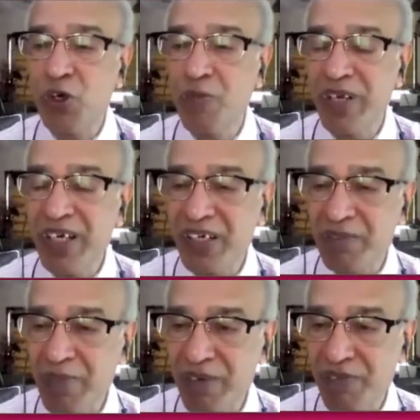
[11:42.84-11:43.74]
we should
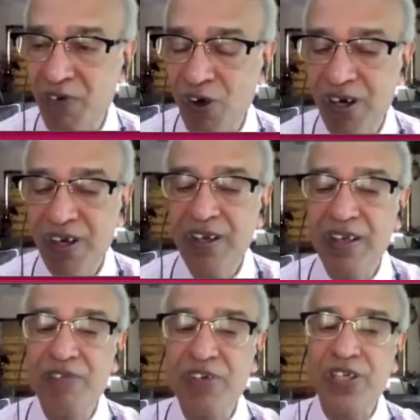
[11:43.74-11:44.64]
inject few minutes
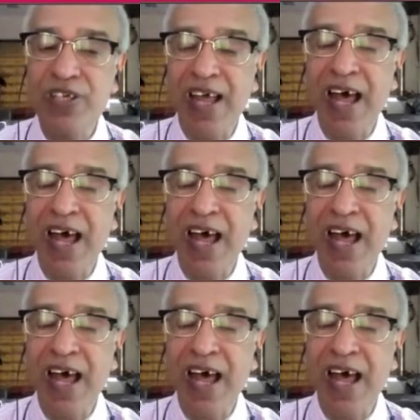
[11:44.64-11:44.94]
before